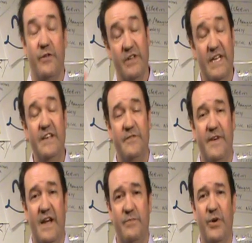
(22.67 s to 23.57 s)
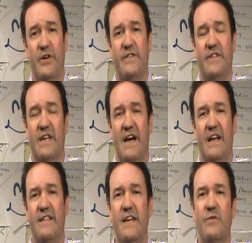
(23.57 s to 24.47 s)
or at least 5 books, that
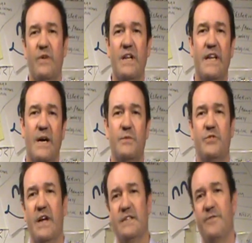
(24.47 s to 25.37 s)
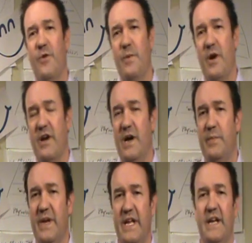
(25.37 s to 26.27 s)
I think really helped transform our
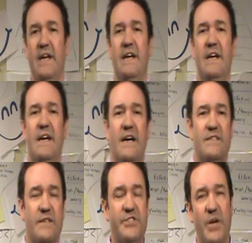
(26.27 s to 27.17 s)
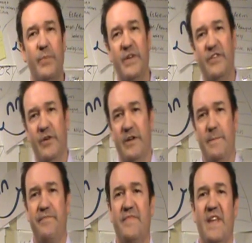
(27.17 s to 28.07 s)
company. So let's jump into it.